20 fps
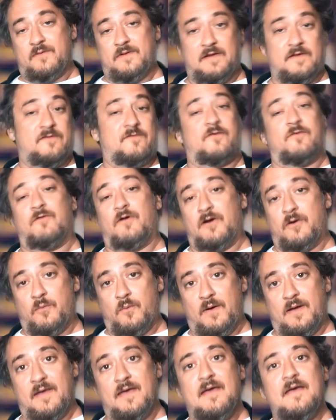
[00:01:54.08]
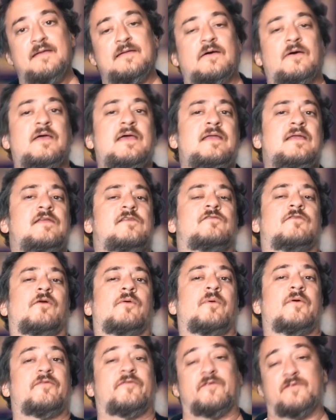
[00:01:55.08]
needs to run away. Now, he needs to run
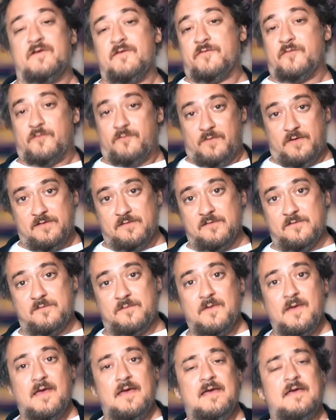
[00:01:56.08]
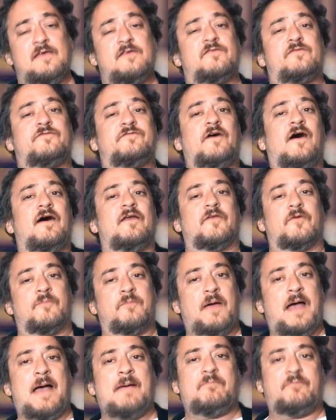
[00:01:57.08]
away for different reasons. His father,
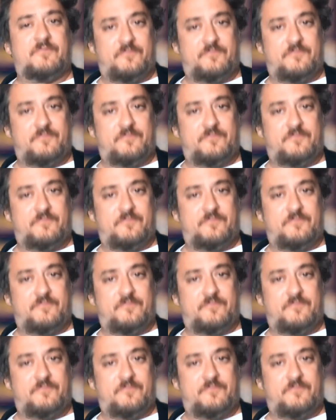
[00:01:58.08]
Pap